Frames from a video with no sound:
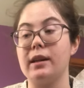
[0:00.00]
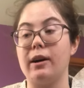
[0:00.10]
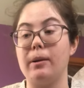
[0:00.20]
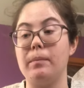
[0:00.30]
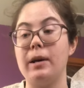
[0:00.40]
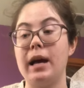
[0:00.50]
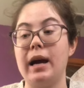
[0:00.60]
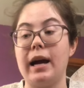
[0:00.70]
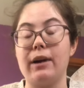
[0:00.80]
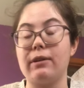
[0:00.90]

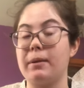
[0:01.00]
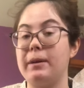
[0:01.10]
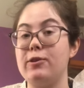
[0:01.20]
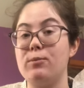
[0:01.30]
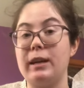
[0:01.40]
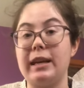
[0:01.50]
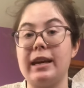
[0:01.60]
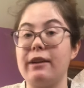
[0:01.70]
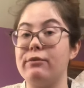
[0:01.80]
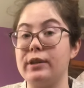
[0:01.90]
I recommend you making
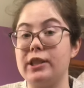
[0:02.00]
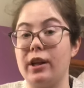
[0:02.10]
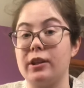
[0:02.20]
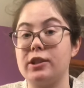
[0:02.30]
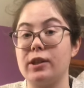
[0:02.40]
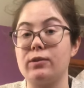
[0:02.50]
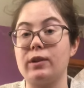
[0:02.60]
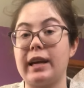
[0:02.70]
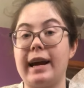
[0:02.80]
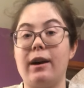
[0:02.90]
a free Dollar General
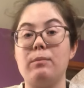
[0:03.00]
account.